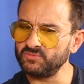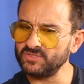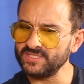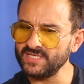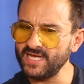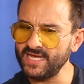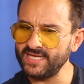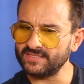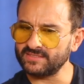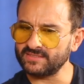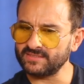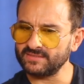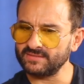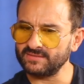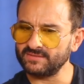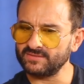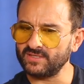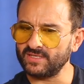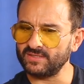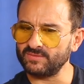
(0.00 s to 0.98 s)
It was nice.
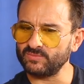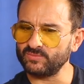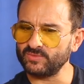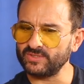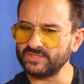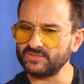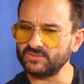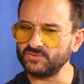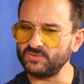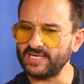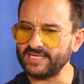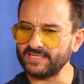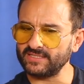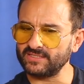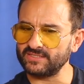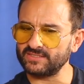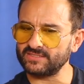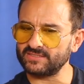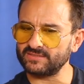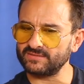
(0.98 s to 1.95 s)
But two
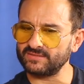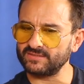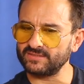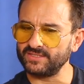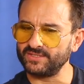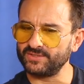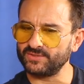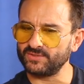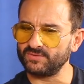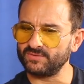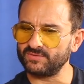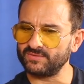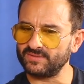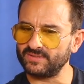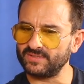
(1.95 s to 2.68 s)
actors, you know,